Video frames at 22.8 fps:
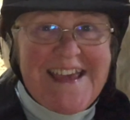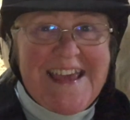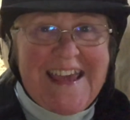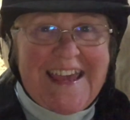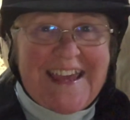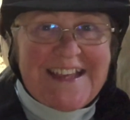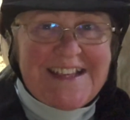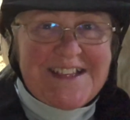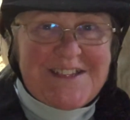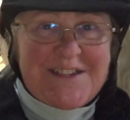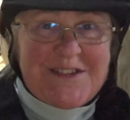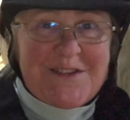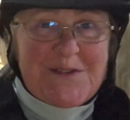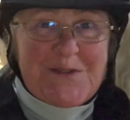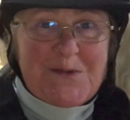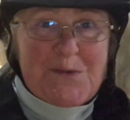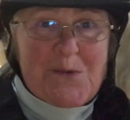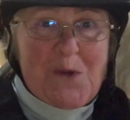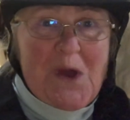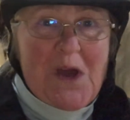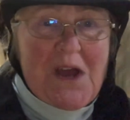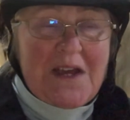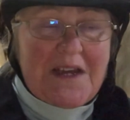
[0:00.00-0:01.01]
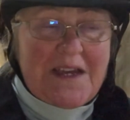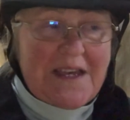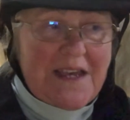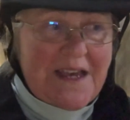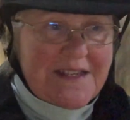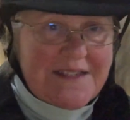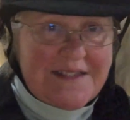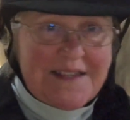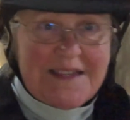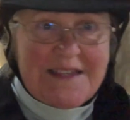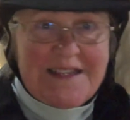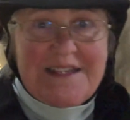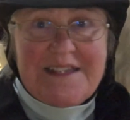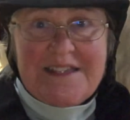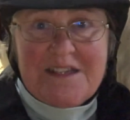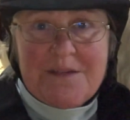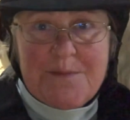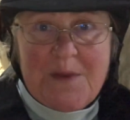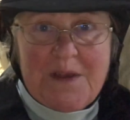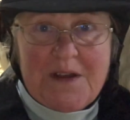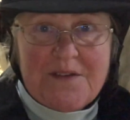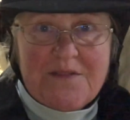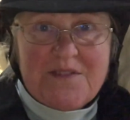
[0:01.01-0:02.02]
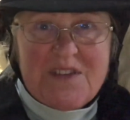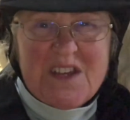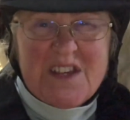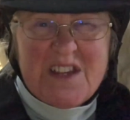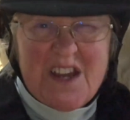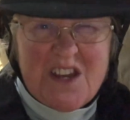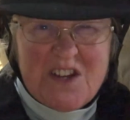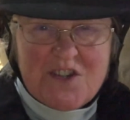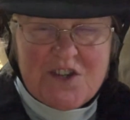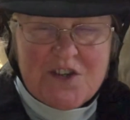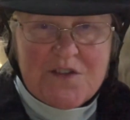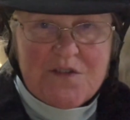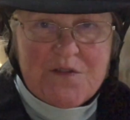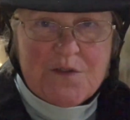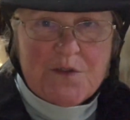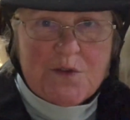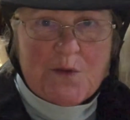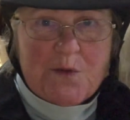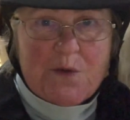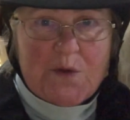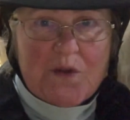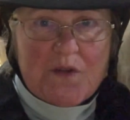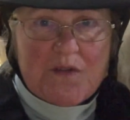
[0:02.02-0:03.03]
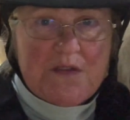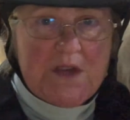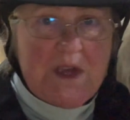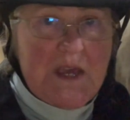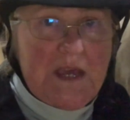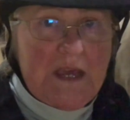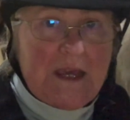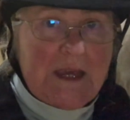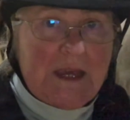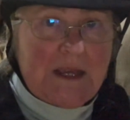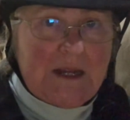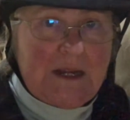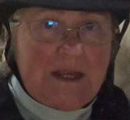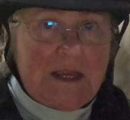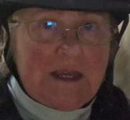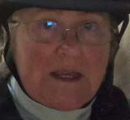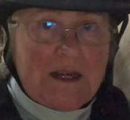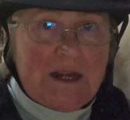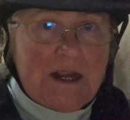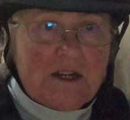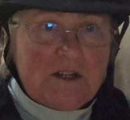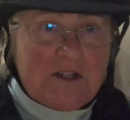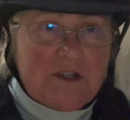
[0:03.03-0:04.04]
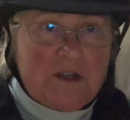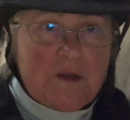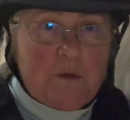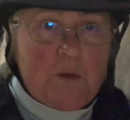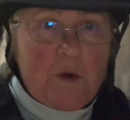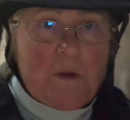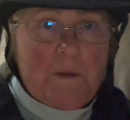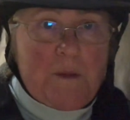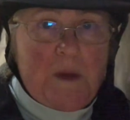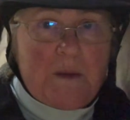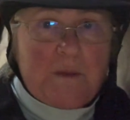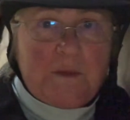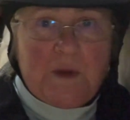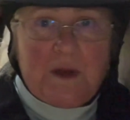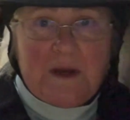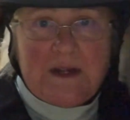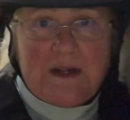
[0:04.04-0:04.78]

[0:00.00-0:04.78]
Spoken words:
And so the walk has the least amount of concussion for the horse, and he can actually warm up quite